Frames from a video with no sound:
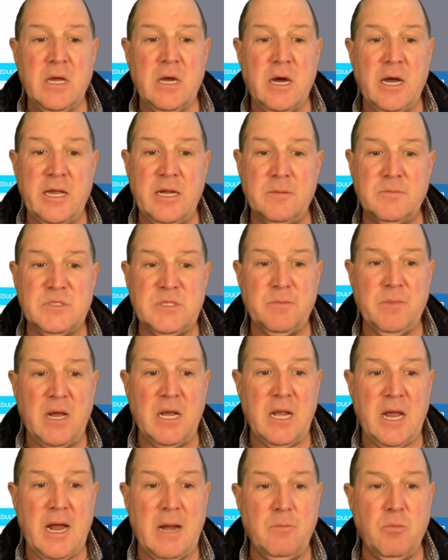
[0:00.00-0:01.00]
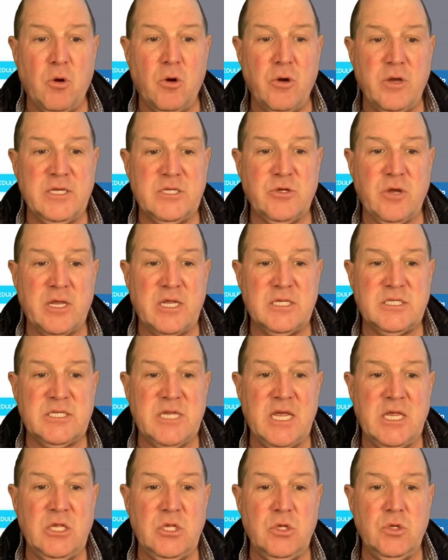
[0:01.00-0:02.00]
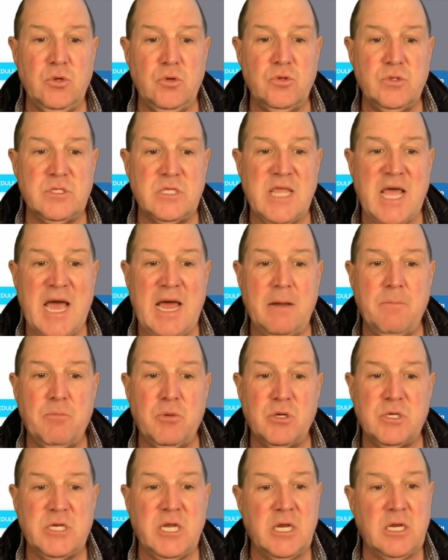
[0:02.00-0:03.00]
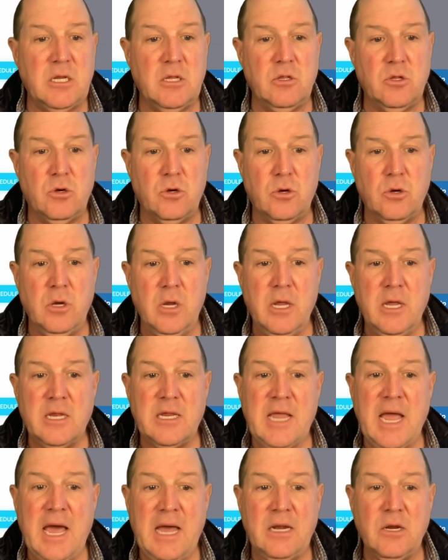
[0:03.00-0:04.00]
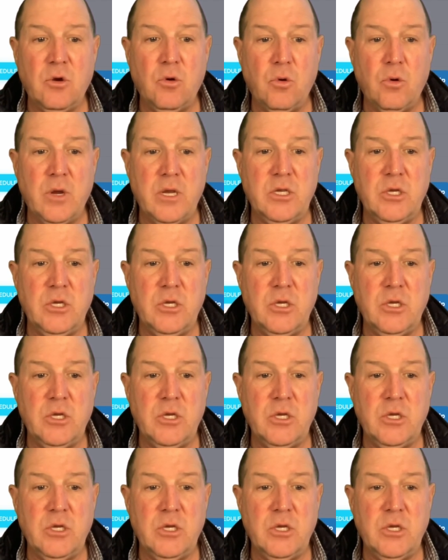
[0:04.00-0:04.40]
items in my library, so I could say use that particular category.